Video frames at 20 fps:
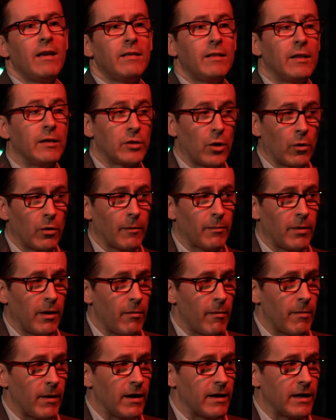The total
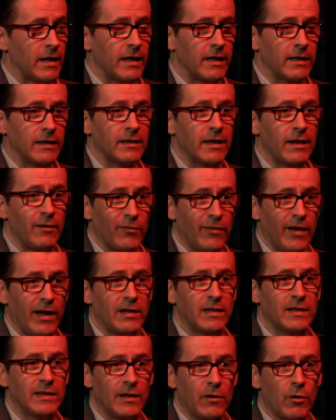probability is in
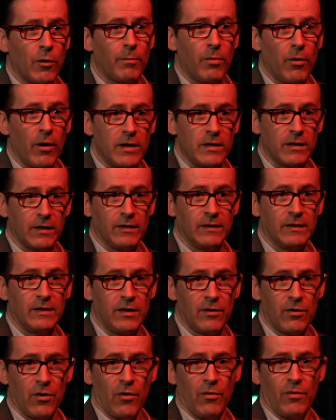fact
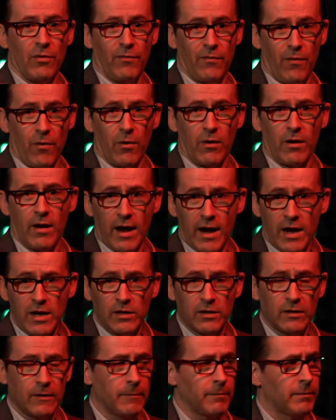
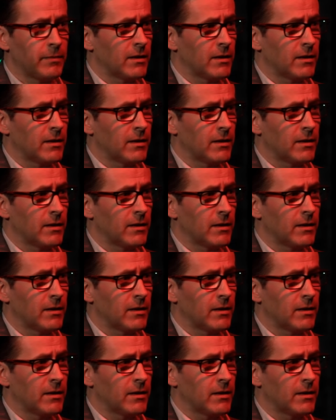0.048,